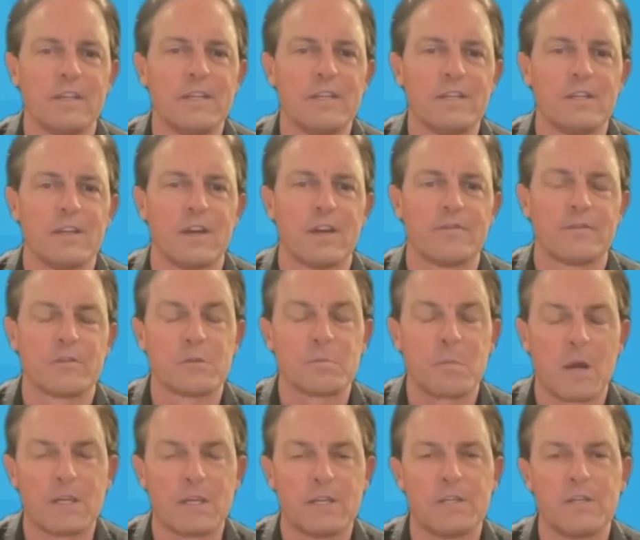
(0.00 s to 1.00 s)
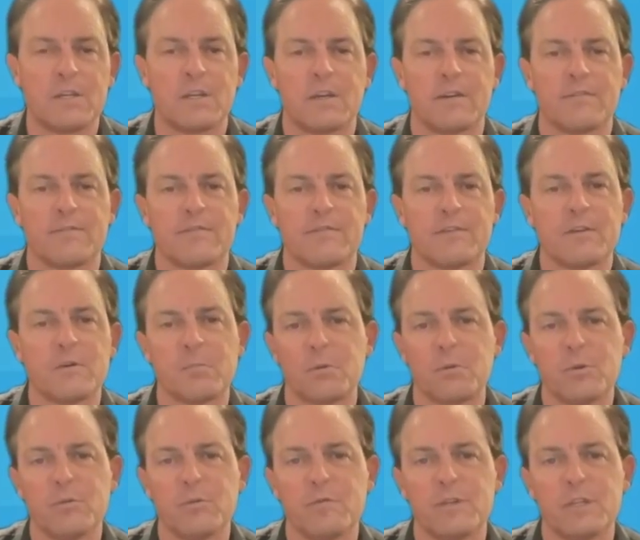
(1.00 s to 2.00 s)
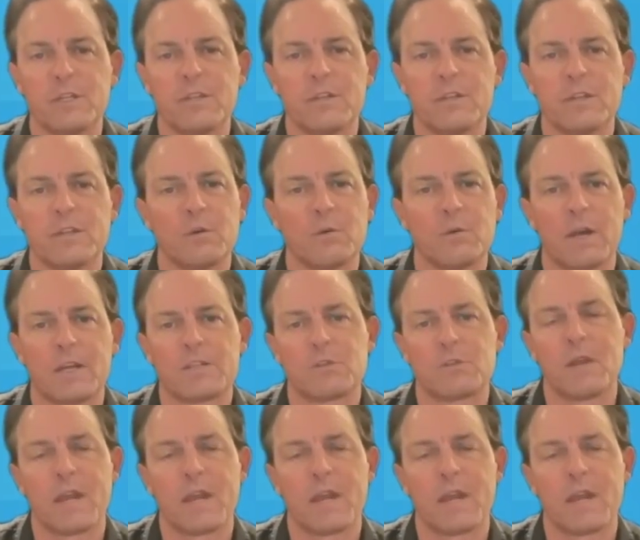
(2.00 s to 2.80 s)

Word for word: ETF, a spot ETF approved in the US.